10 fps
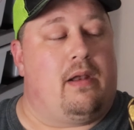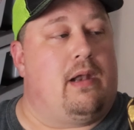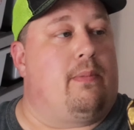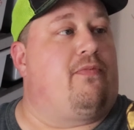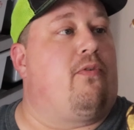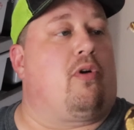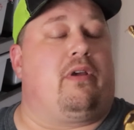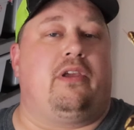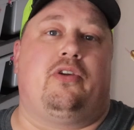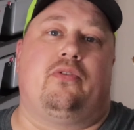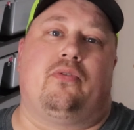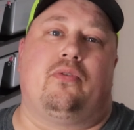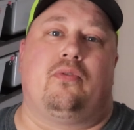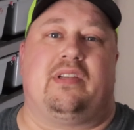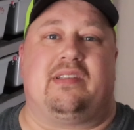Now, before
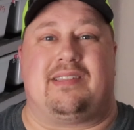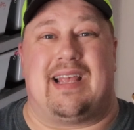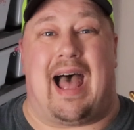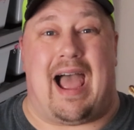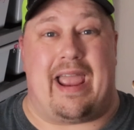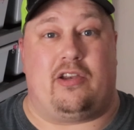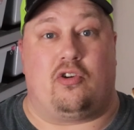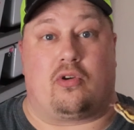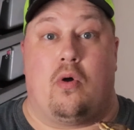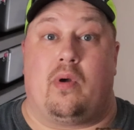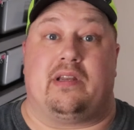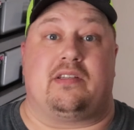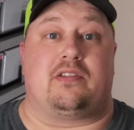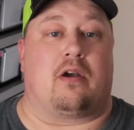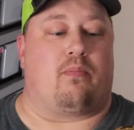you decide you're going to
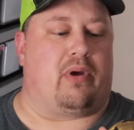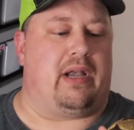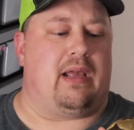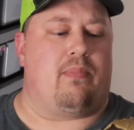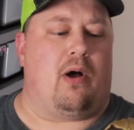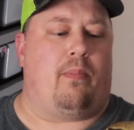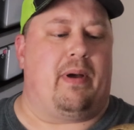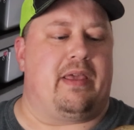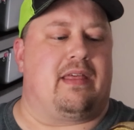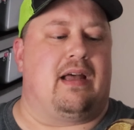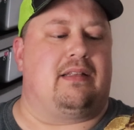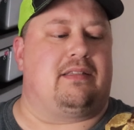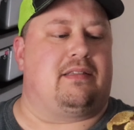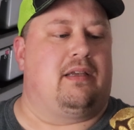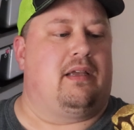start breeding ball
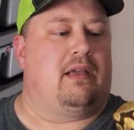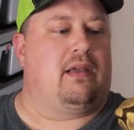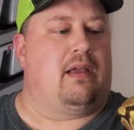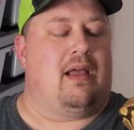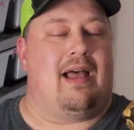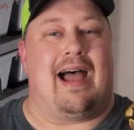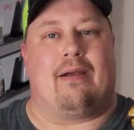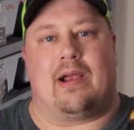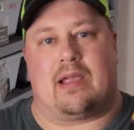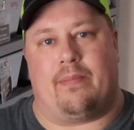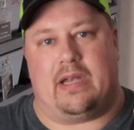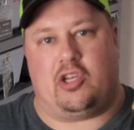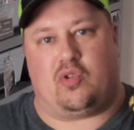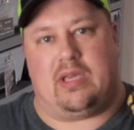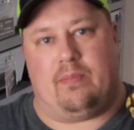pythons, I recommend
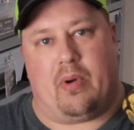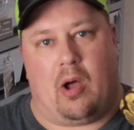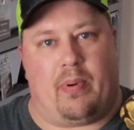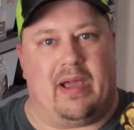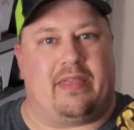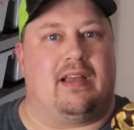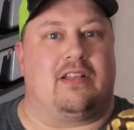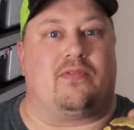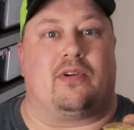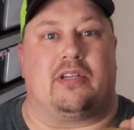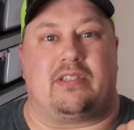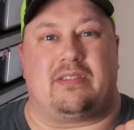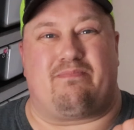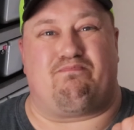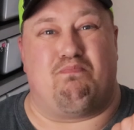you keep ball pythons for a
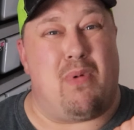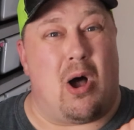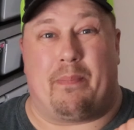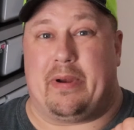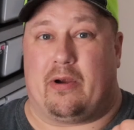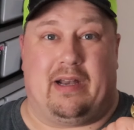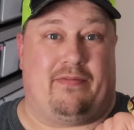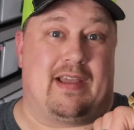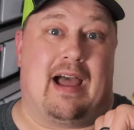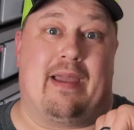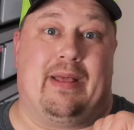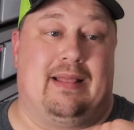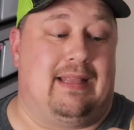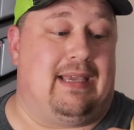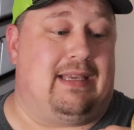small period of time, at
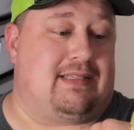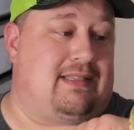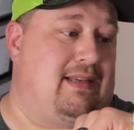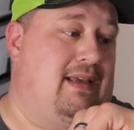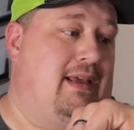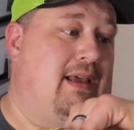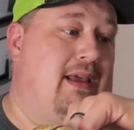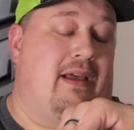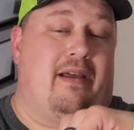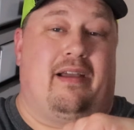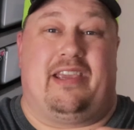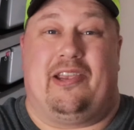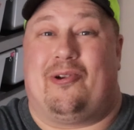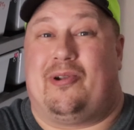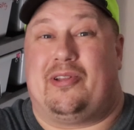least a
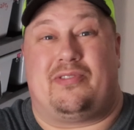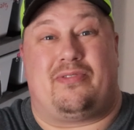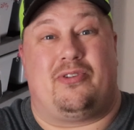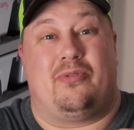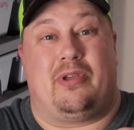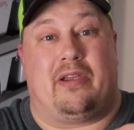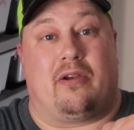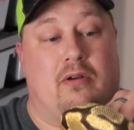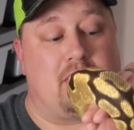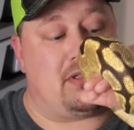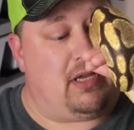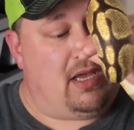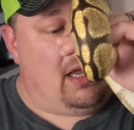year to 2 years.